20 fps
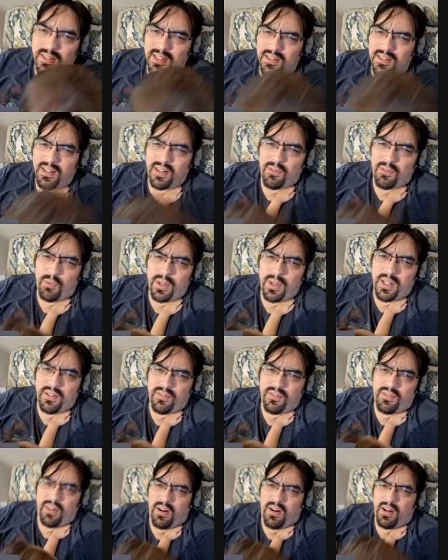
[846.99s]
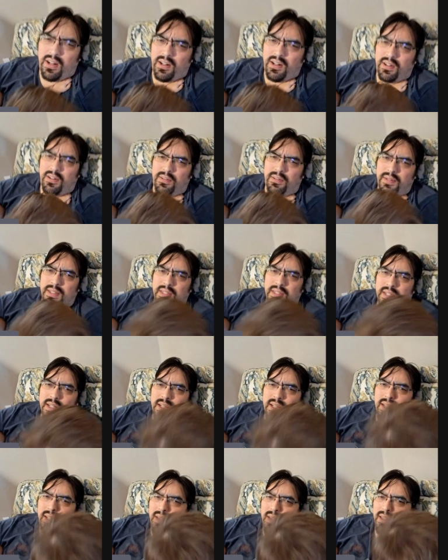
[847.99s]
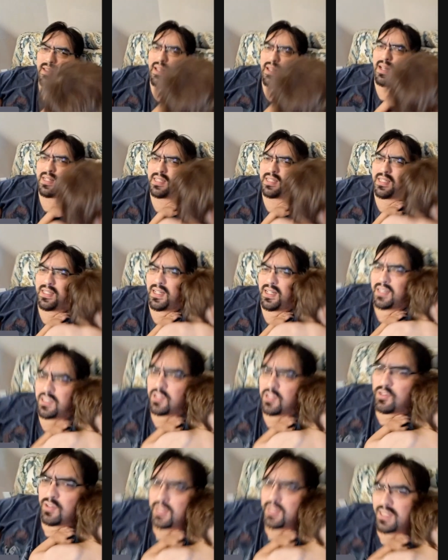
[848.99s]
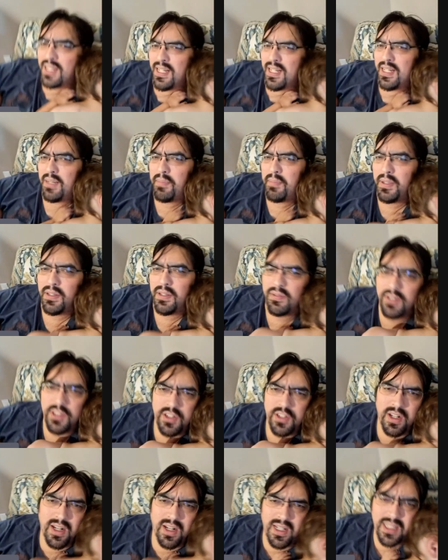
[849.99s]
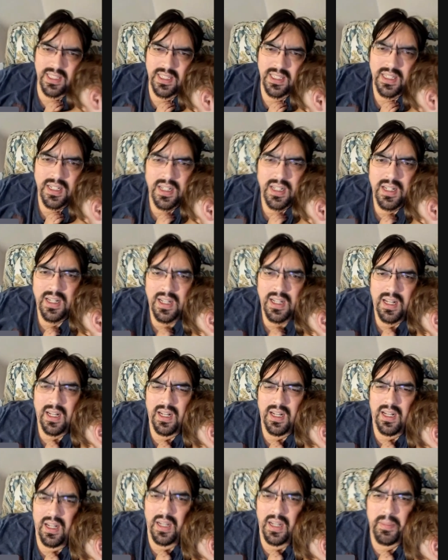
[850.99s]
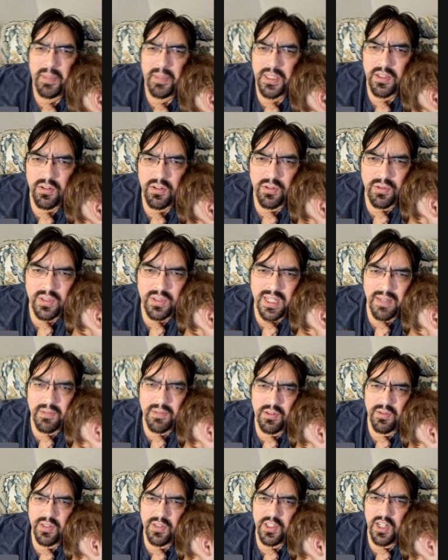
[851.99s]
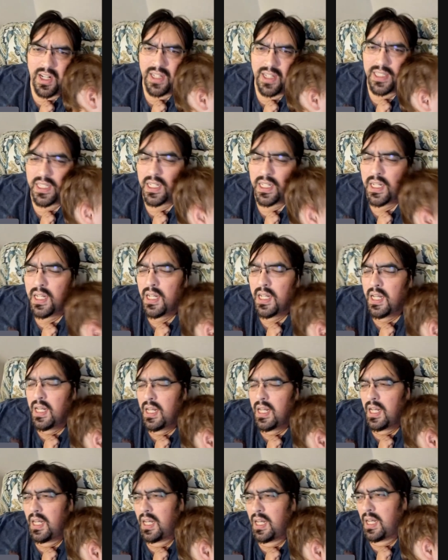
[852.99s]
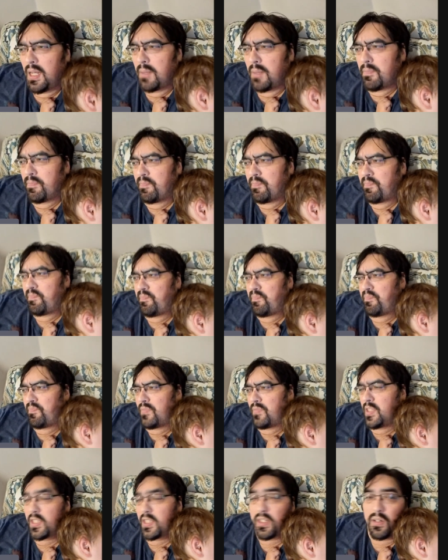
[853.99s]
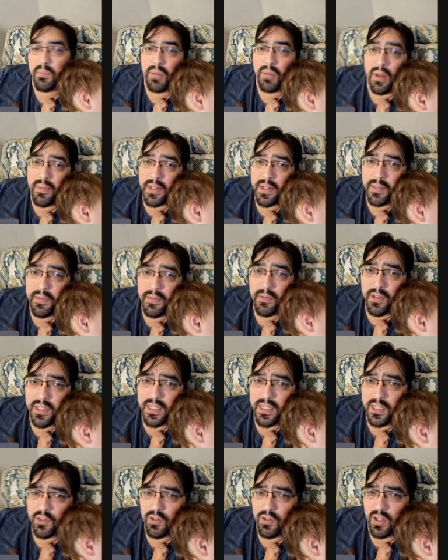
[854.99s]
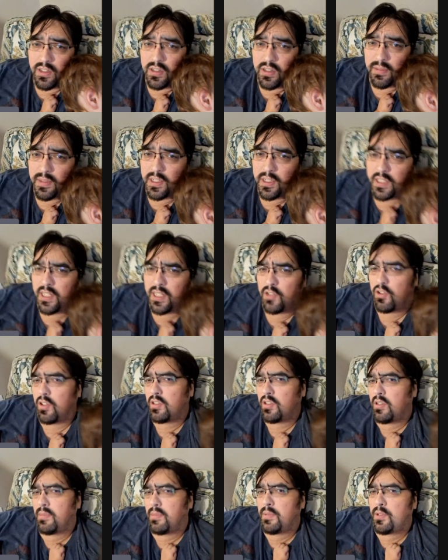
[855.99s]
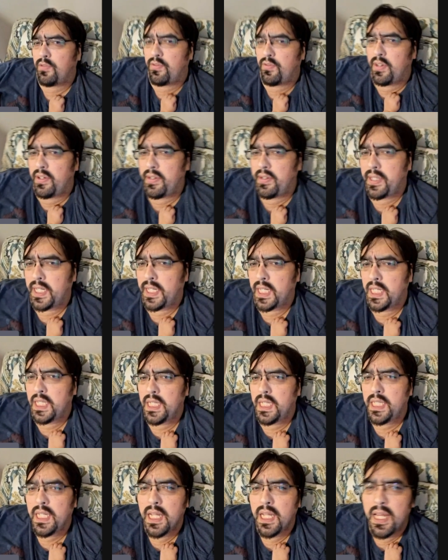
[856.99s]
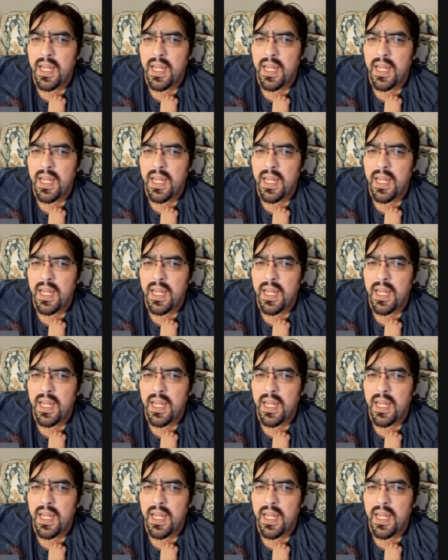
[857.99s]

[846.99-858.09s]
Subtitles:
They don't have weight of fire and lots of strength 10 AP3 shots, AP2 damage 3 shots. They're probably going to be around Death Shot Terminators. Death Shot Terminators are very good.